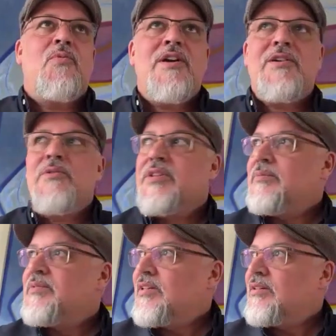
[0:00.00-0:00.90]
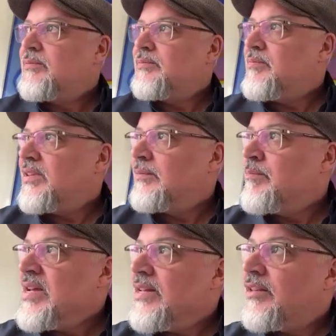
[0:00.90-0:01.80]
start working with until
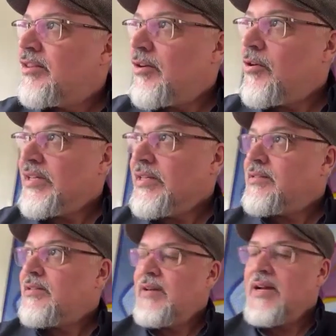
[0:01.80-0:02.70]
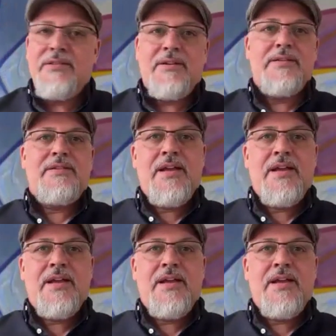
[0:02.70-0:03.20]
mid-30s, right? So I